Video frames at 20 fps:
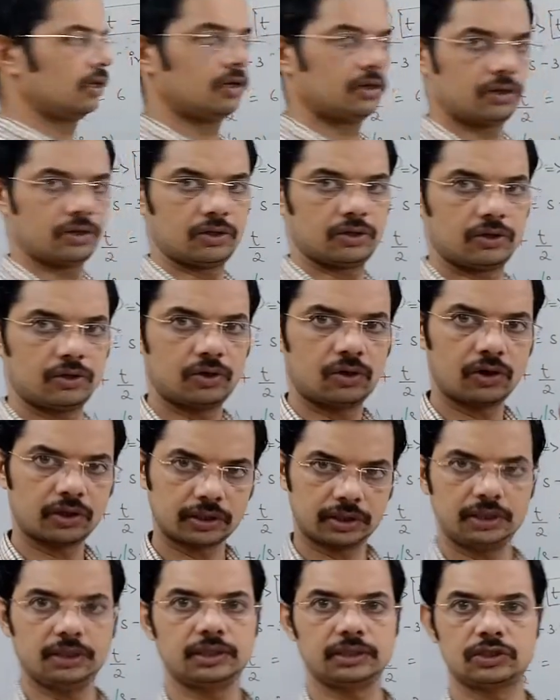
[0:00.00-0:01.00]
or
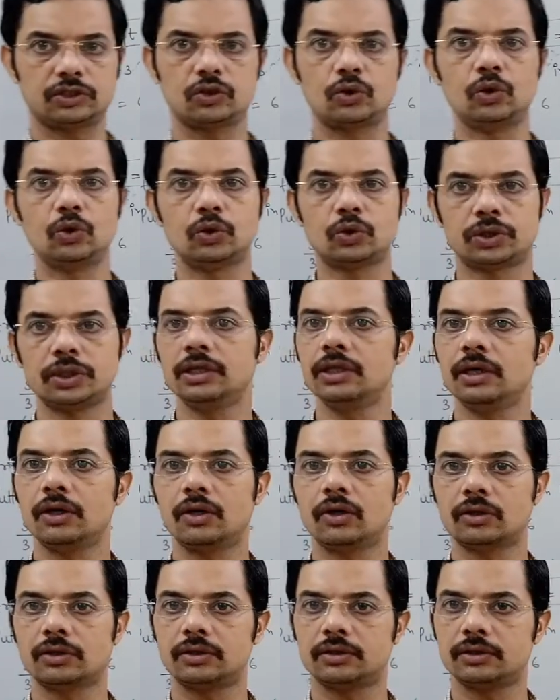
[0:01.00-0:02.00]
the solution,
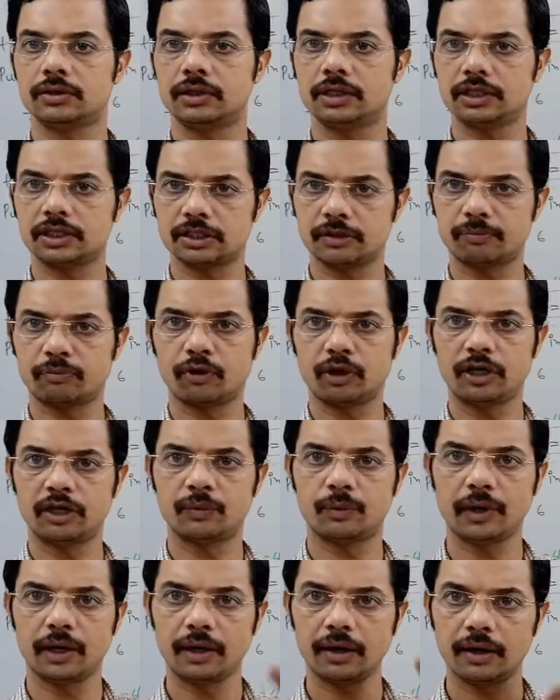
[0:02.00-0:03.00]
or it is a
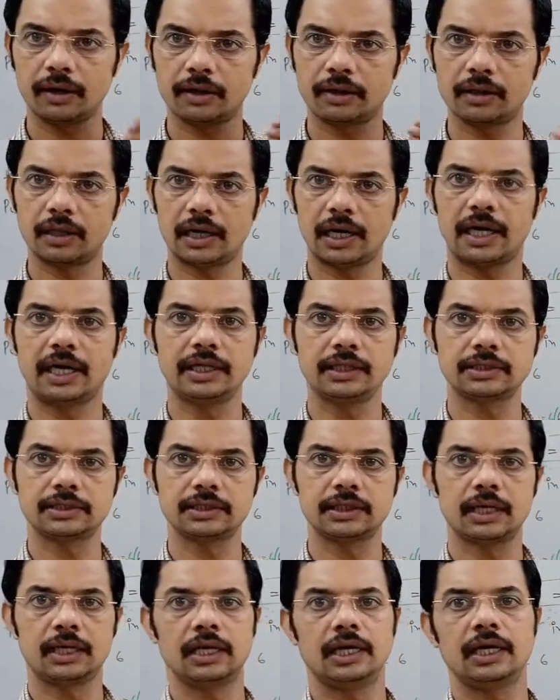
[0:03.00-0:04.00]
point where the
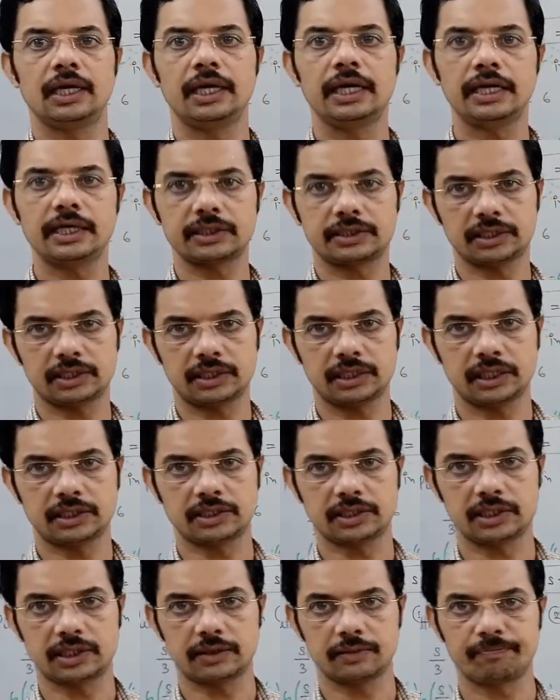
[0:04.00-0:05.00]
lines intersect
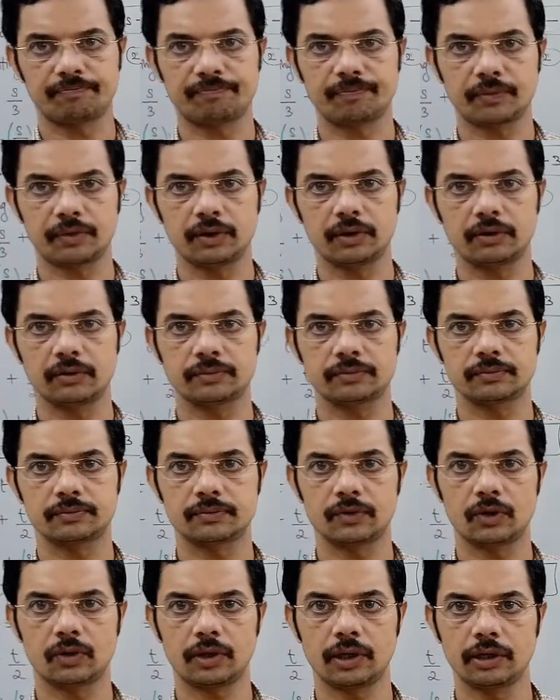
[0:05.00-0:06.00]
each other.
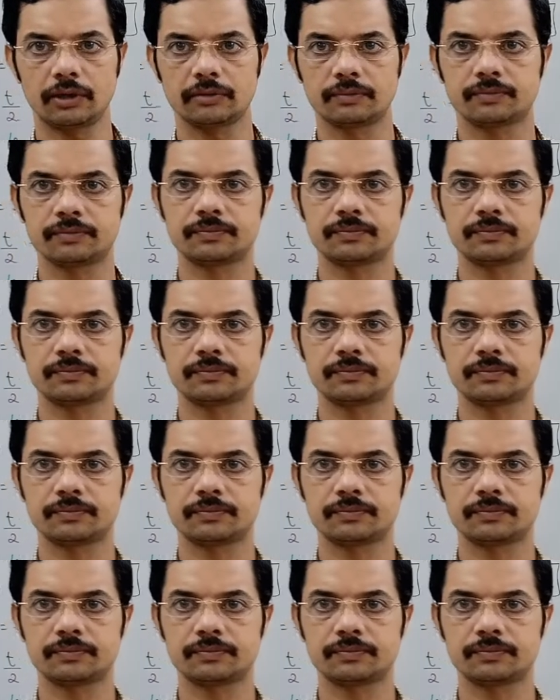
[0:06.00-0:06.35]
Okay.